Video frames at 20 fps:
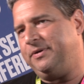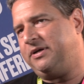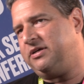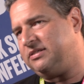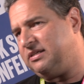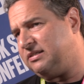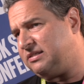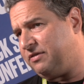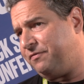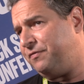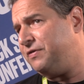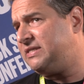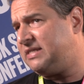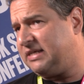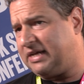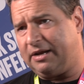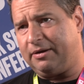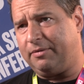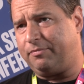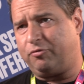Because it's a
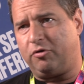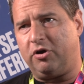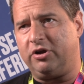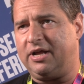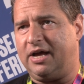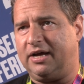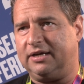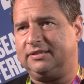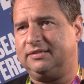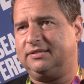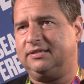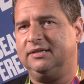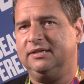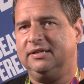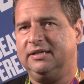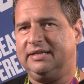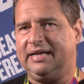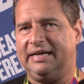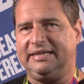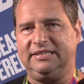sophisticated product
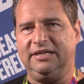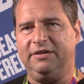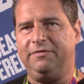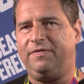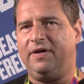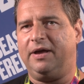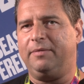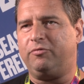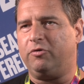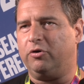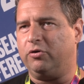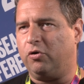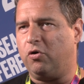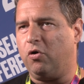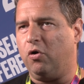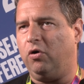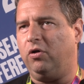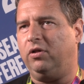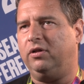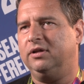like DeFi
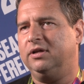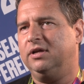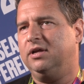protocol,